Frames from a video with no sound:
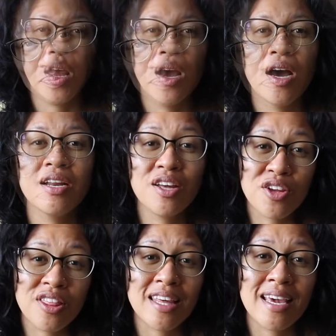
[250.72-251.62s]

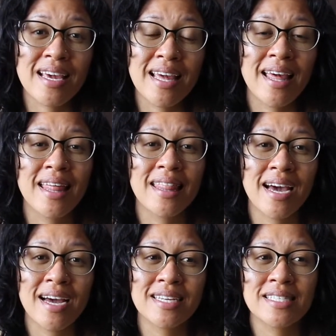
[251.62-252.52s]
Another thing
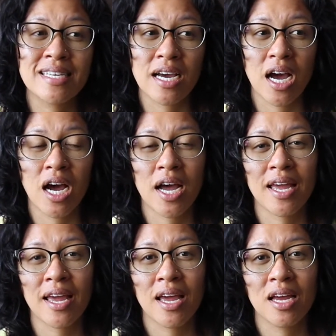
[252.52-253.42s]
that
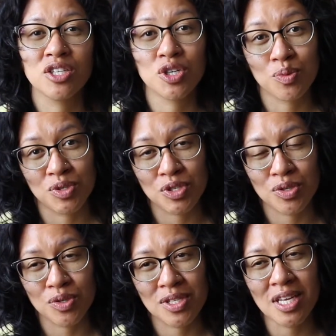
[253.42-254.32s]
I don't
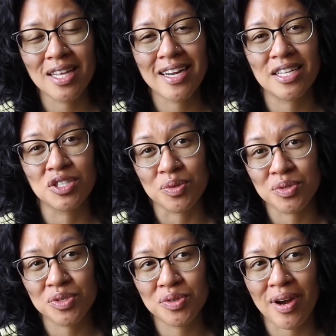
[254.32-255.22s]
do, it's not that I
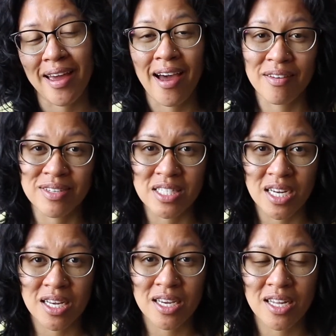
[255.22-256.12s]
don't do, I haven't
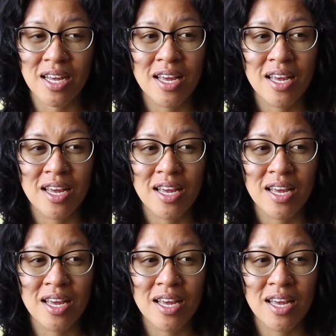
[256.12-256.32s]
done it,